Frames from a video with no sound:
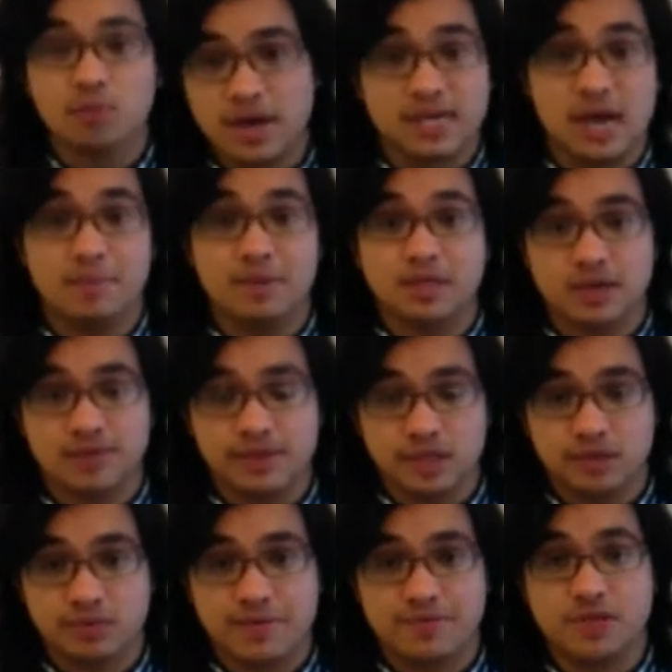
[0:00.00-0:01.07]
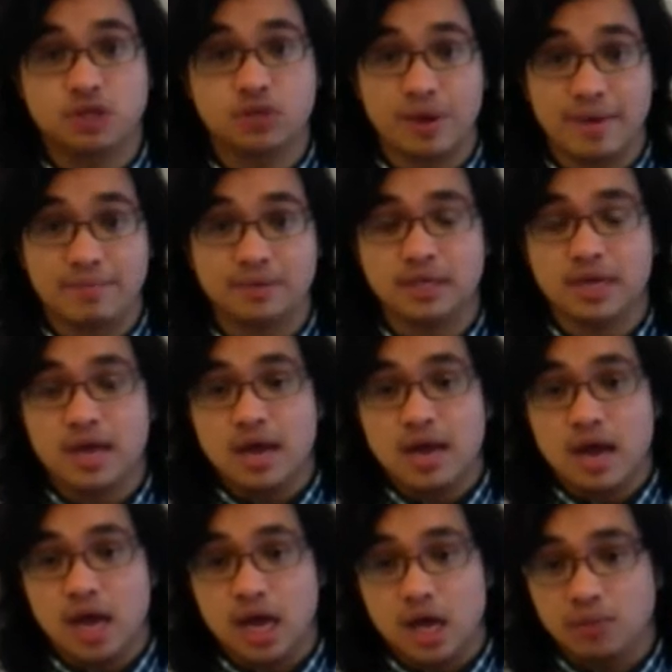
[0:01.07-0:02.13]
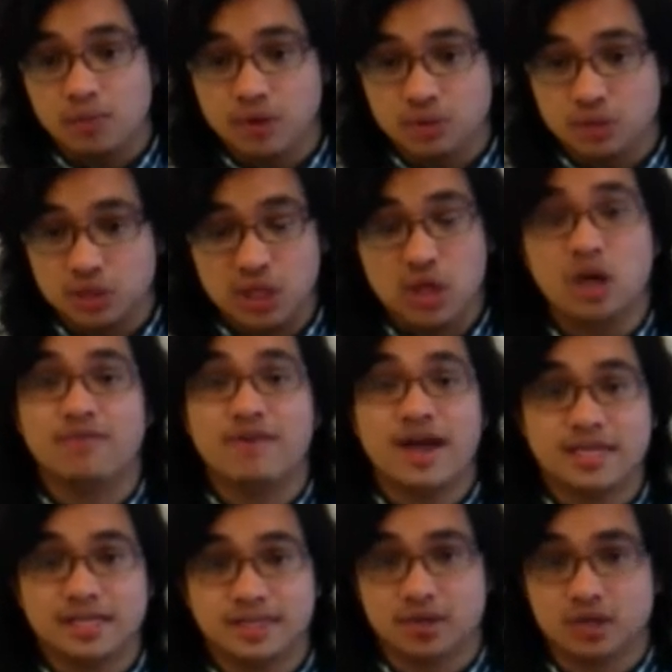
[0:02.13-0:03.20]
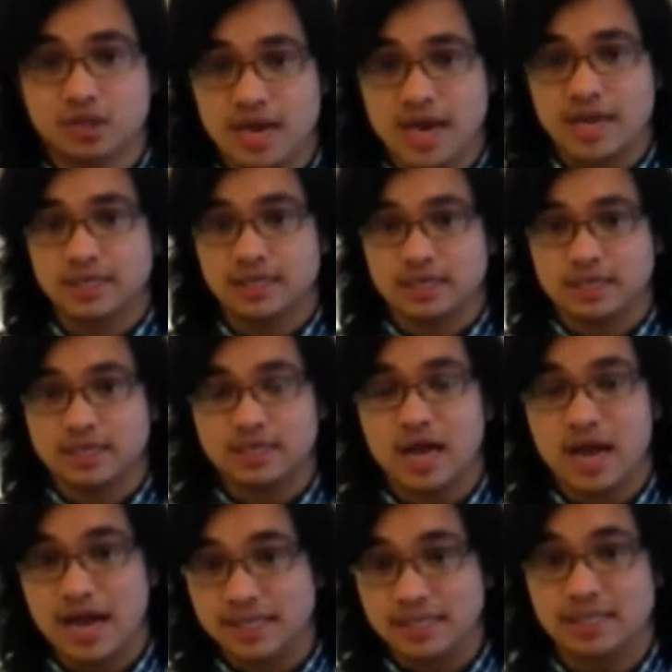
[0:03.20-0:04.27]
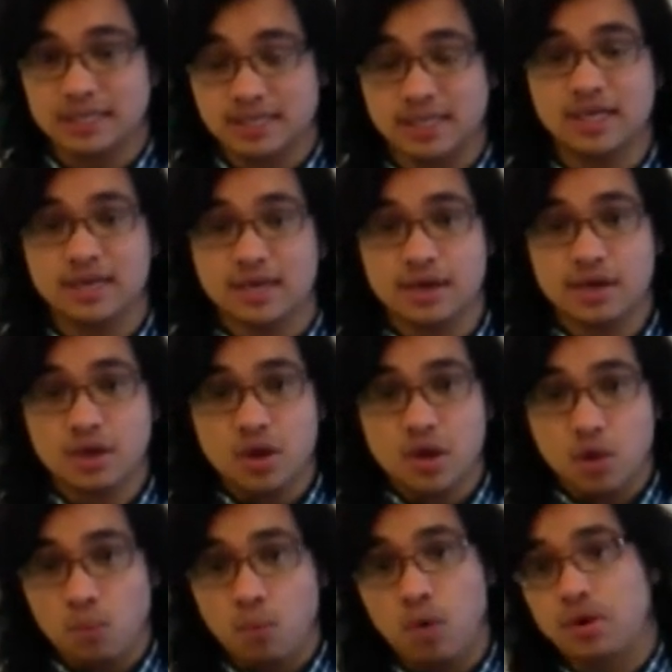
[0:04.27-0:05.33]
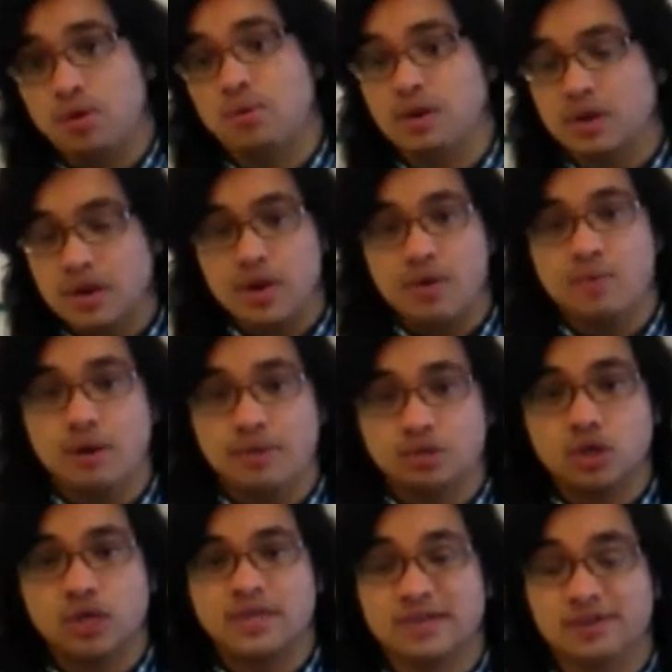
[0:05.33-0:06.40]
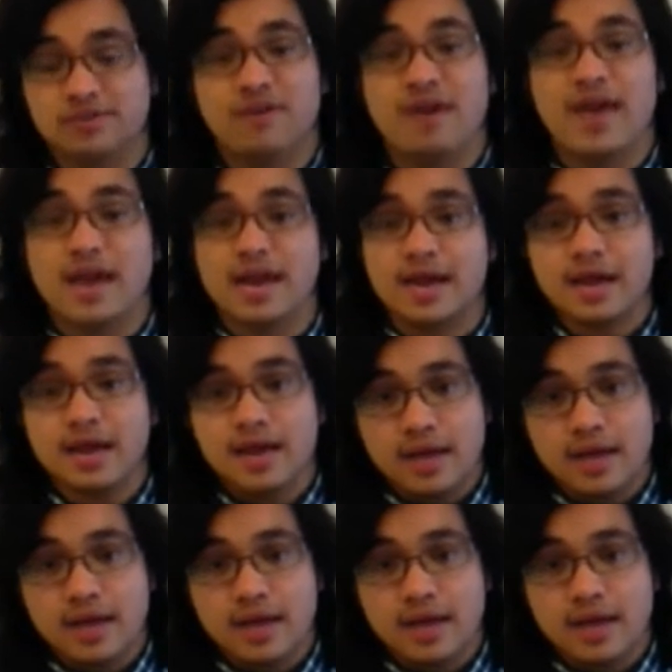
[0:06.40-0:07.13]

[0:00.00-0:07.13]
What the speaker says: I myself had to write the script, which was a lot of hassle because I had to consider what I was trying to convey.